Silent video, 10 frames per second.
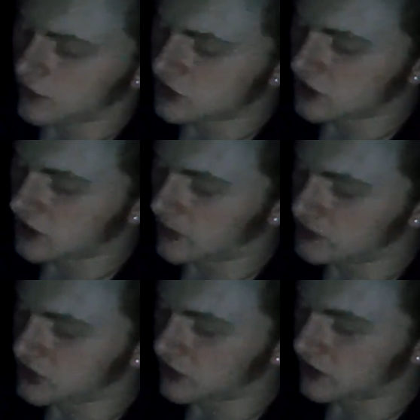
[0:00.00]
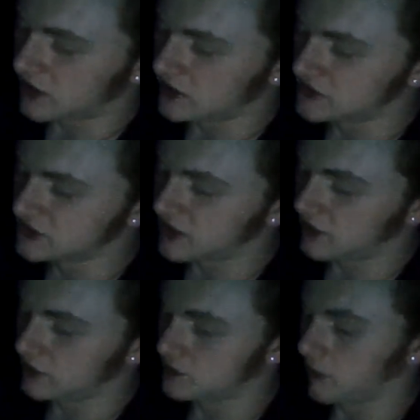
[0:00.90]
shut up. I'm sorry, guys. I
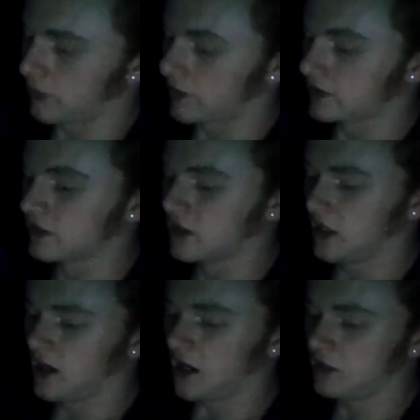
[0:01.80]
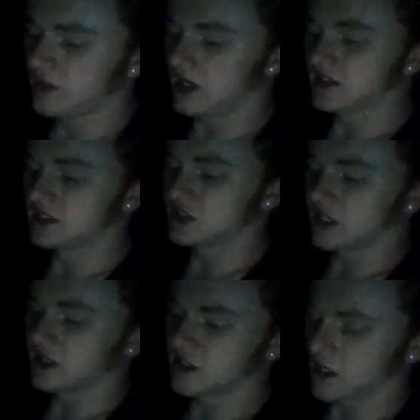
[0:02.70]
know it's boring. I know the autistic
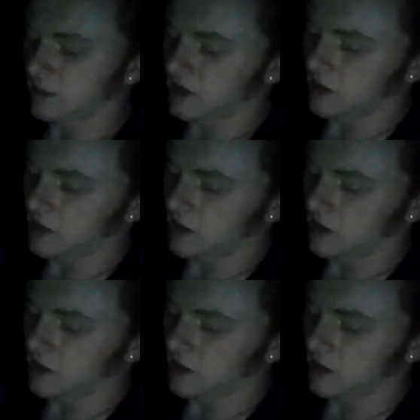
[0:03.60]
kid talking about